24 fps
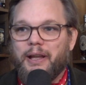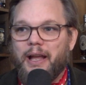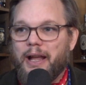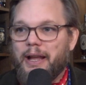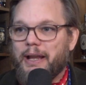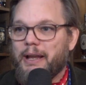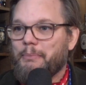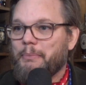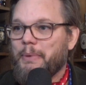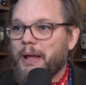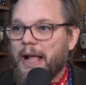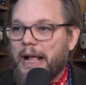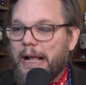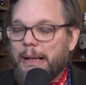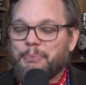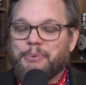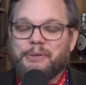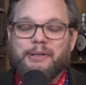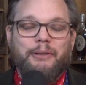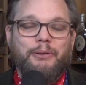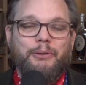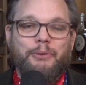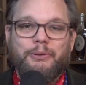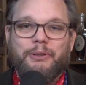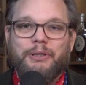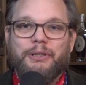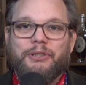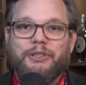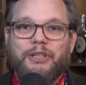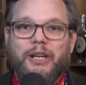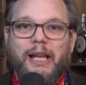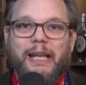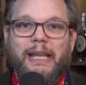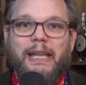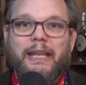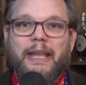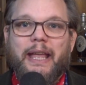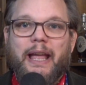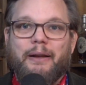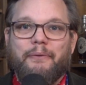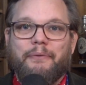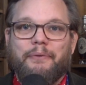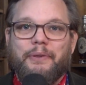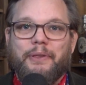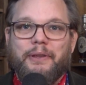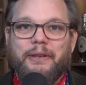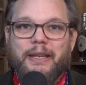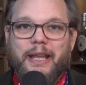I am absolutely checking out
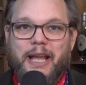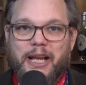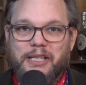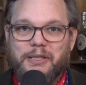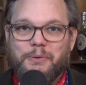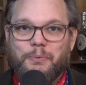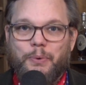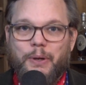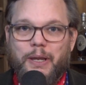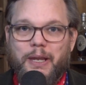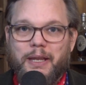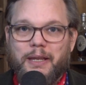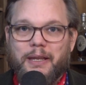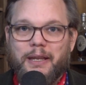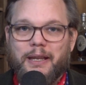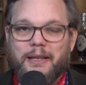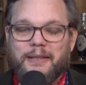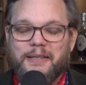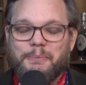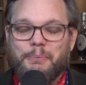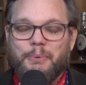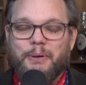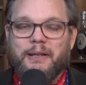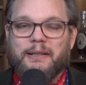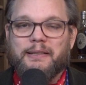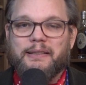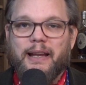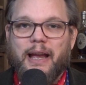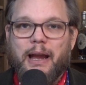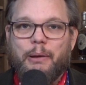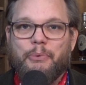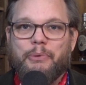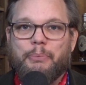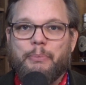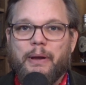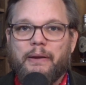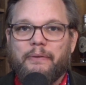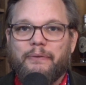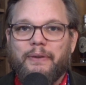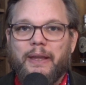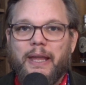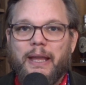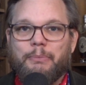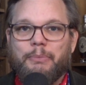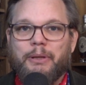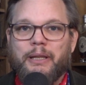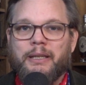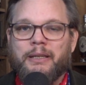for the next week and spending time with my
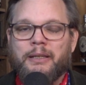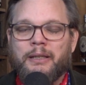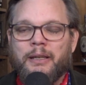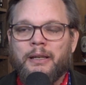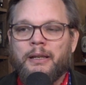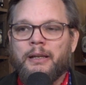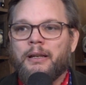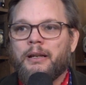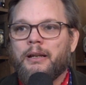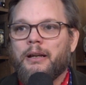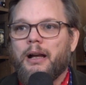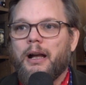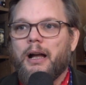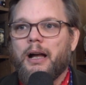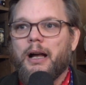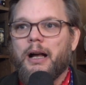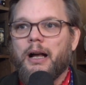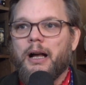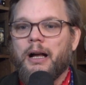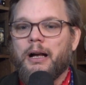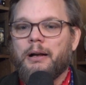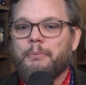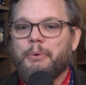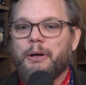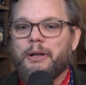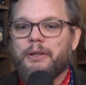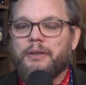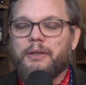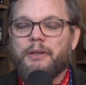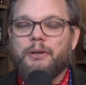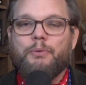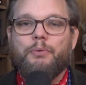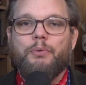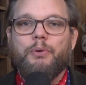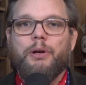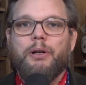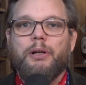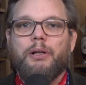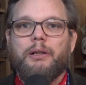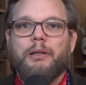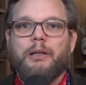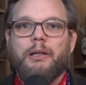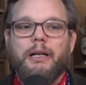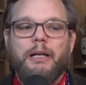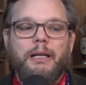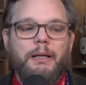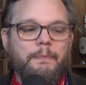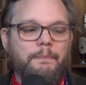family. But you
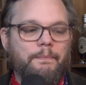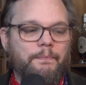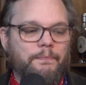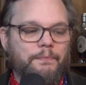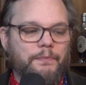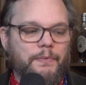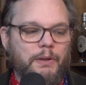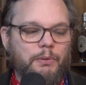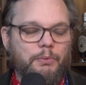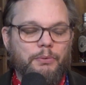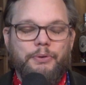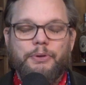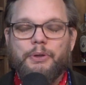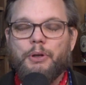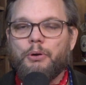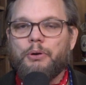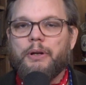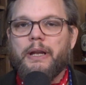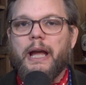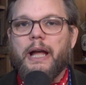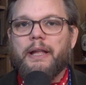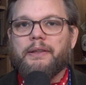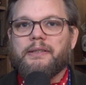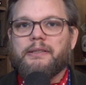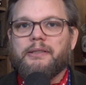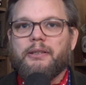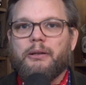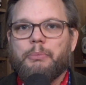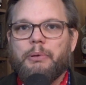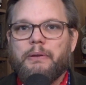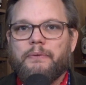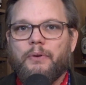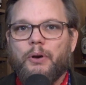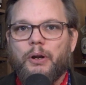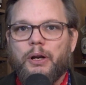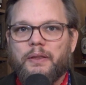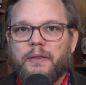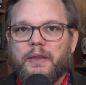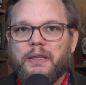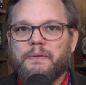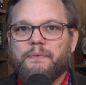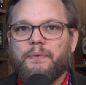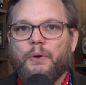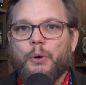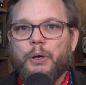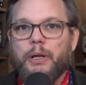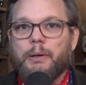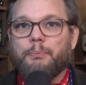will no doubt still be voting. This
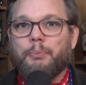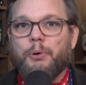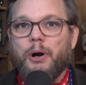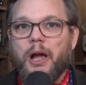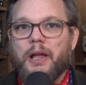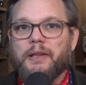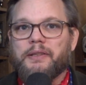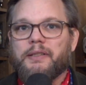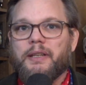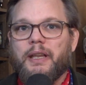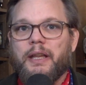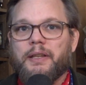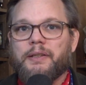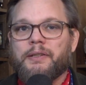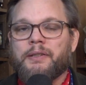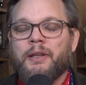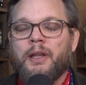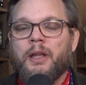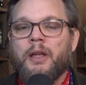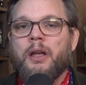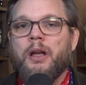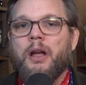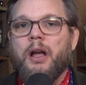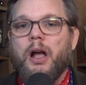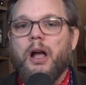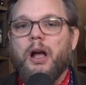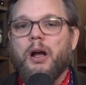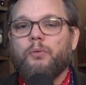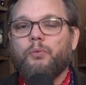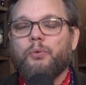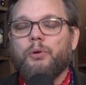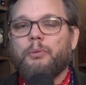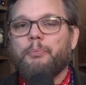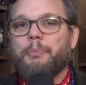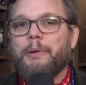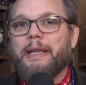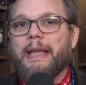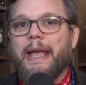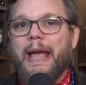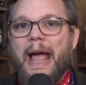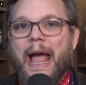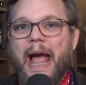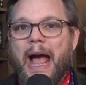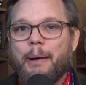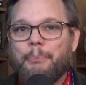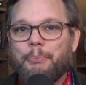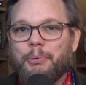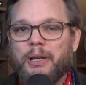voting process will be
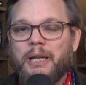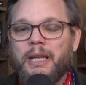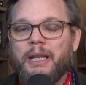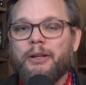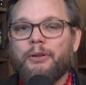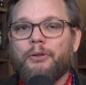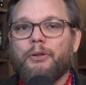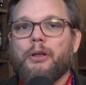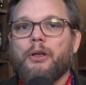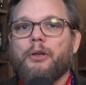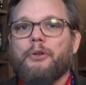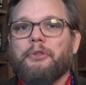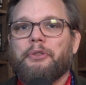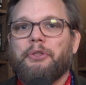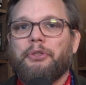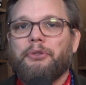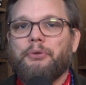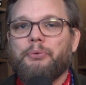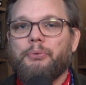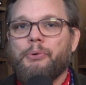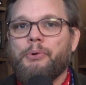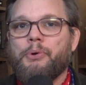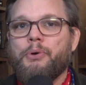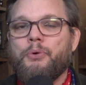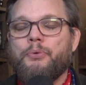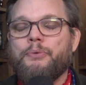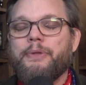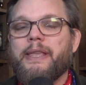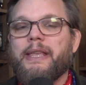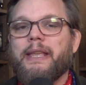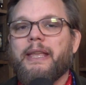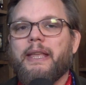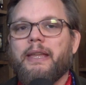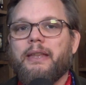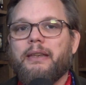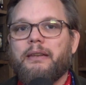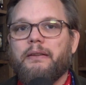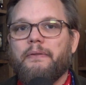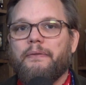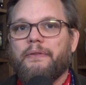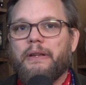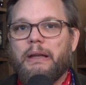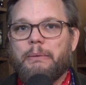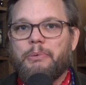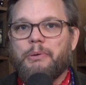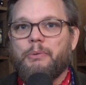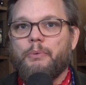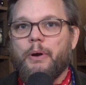happening through the end of
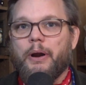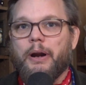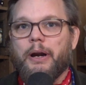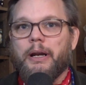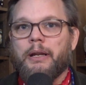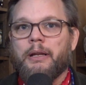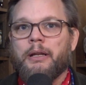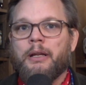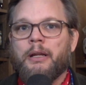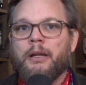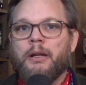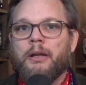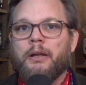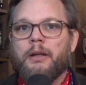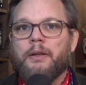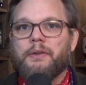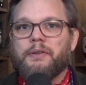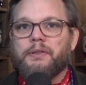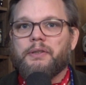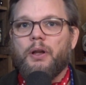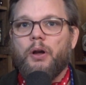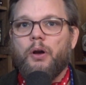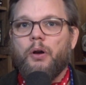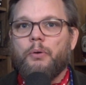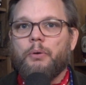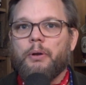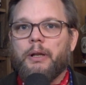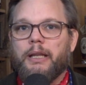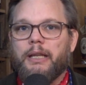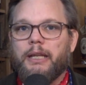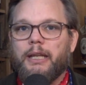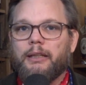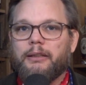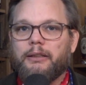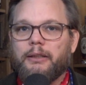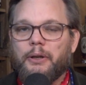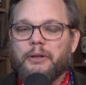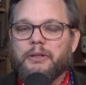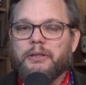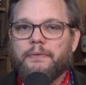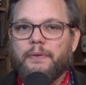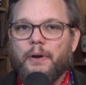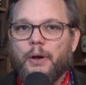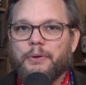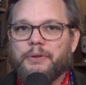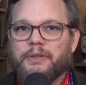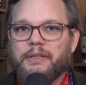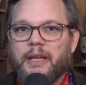February. So get those
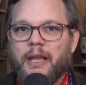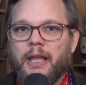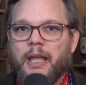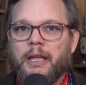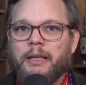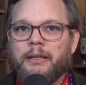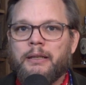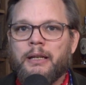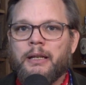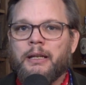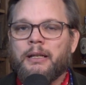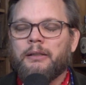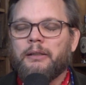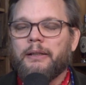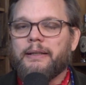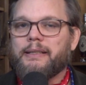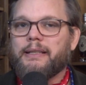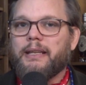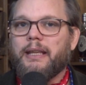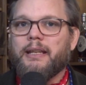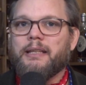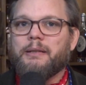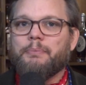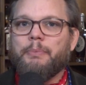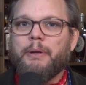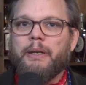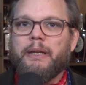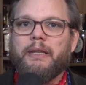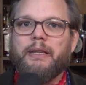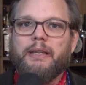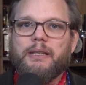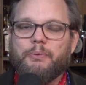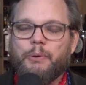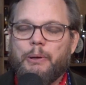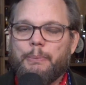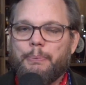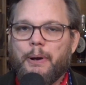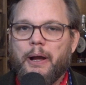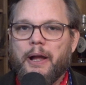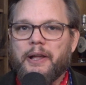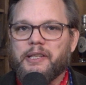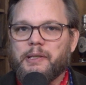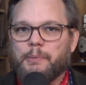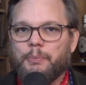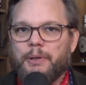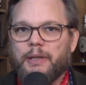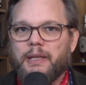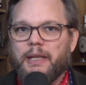votes in. Let's get as many as we
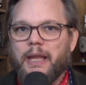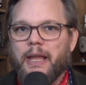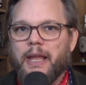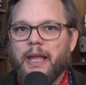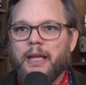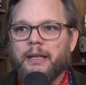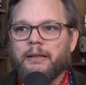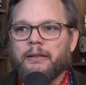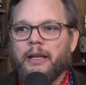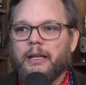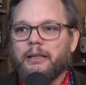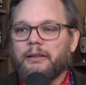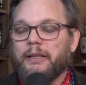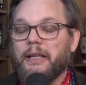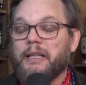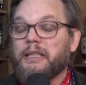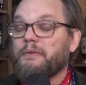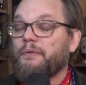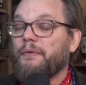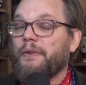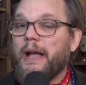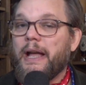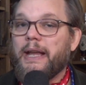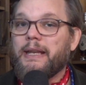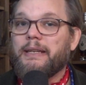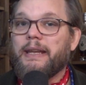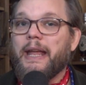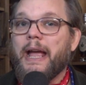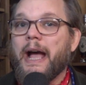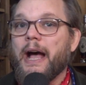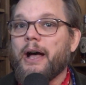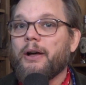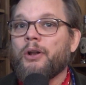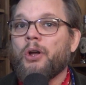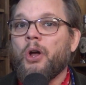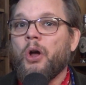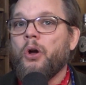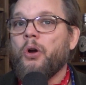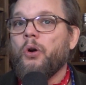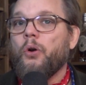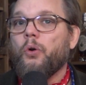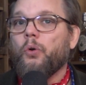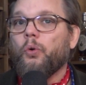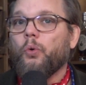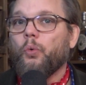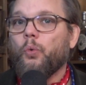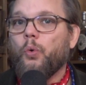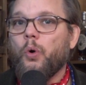possibly can, and let's find out
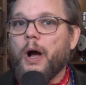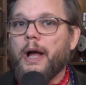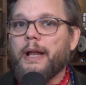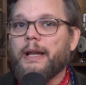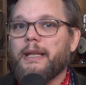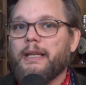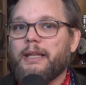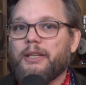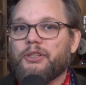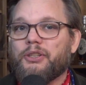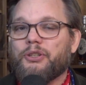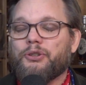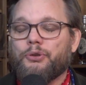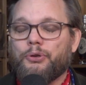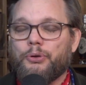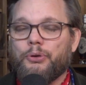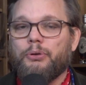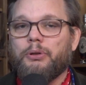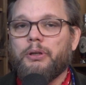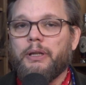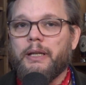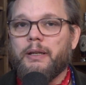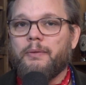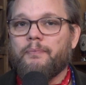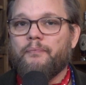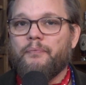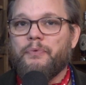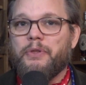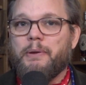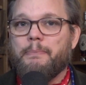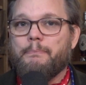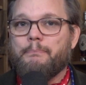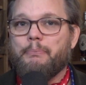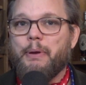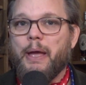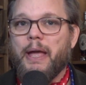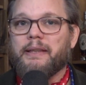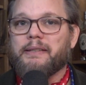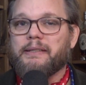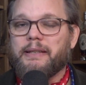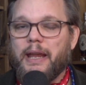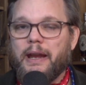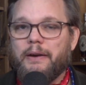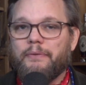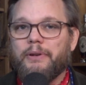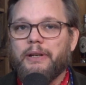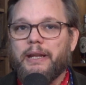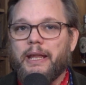what is truly the best
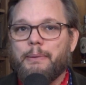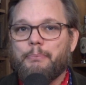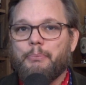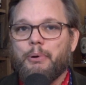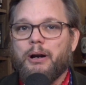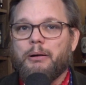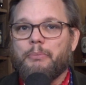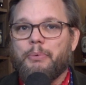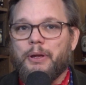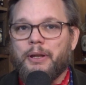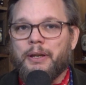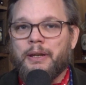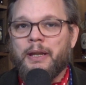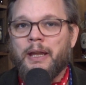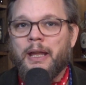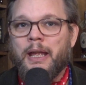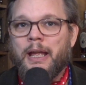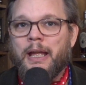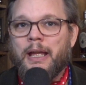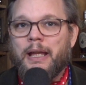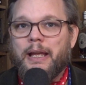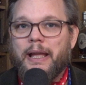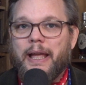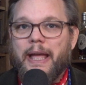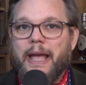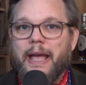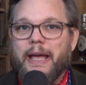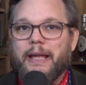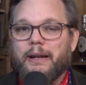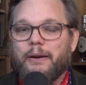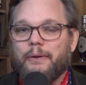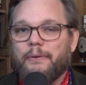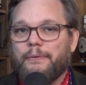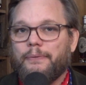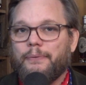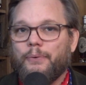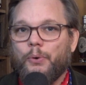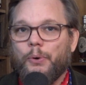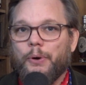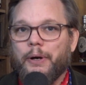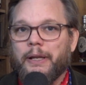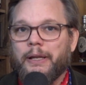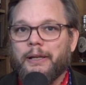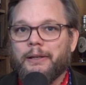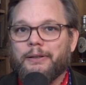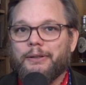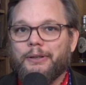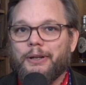everyday bourbon at
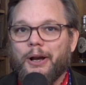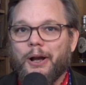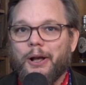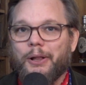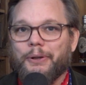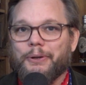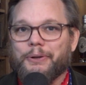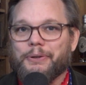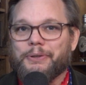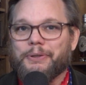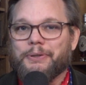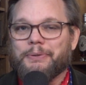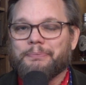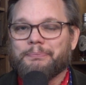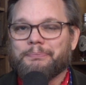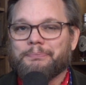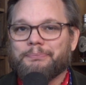$40.